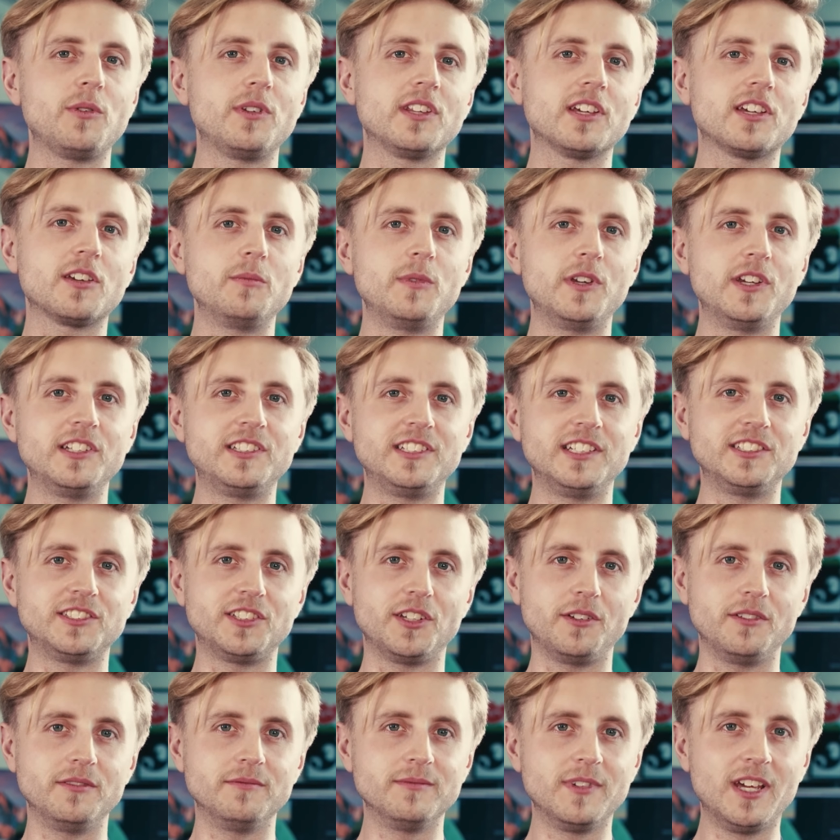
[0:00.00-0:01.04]
you in the community
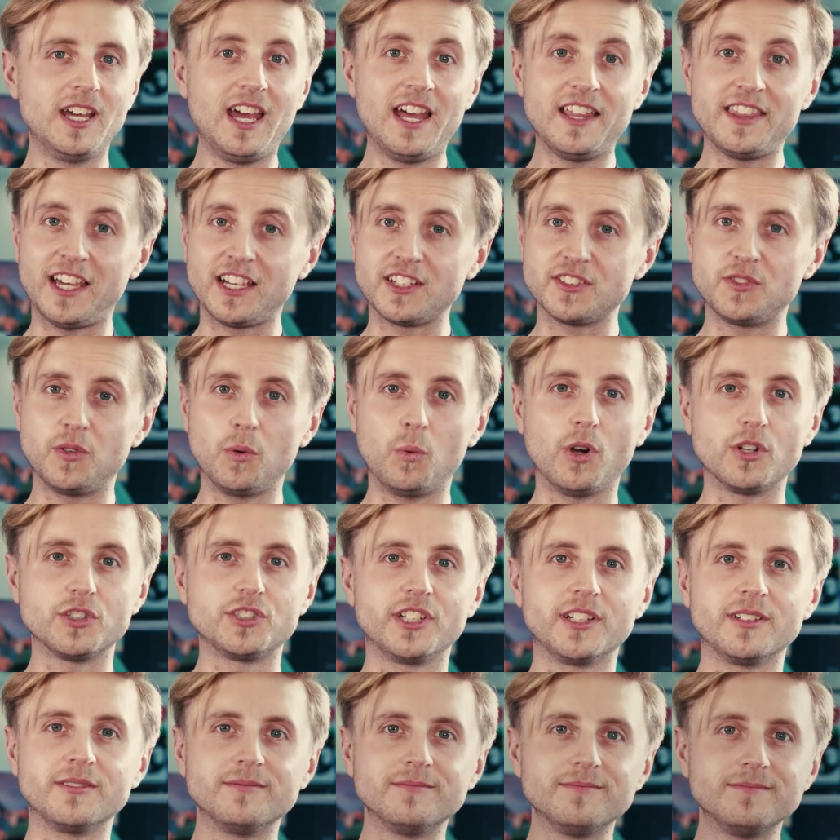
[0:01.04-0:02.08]
soon. Thanks for
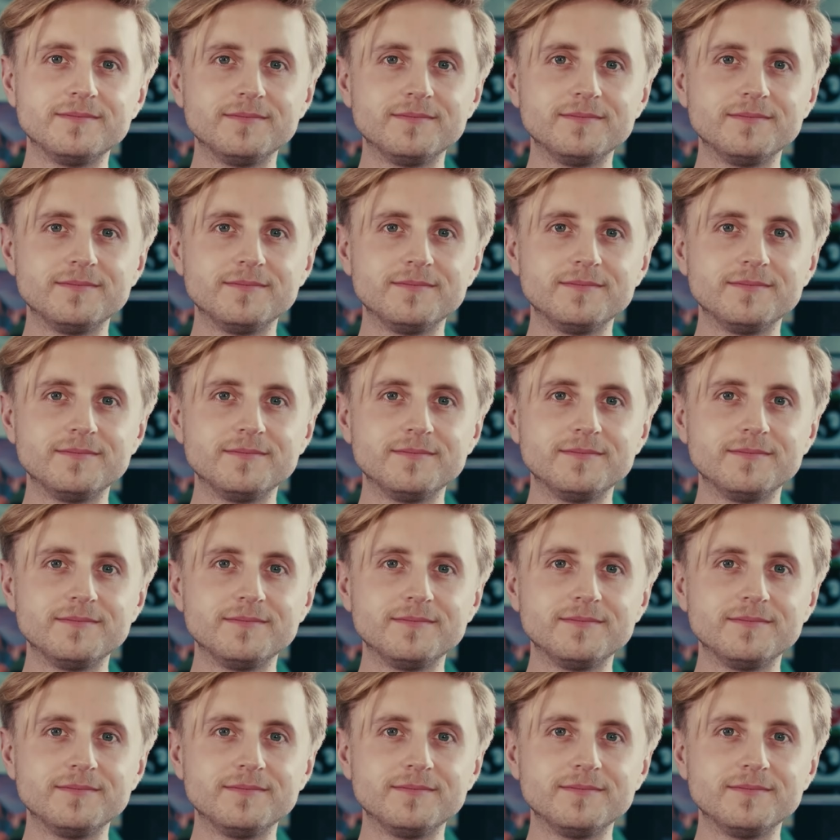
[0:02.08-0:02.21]
watching.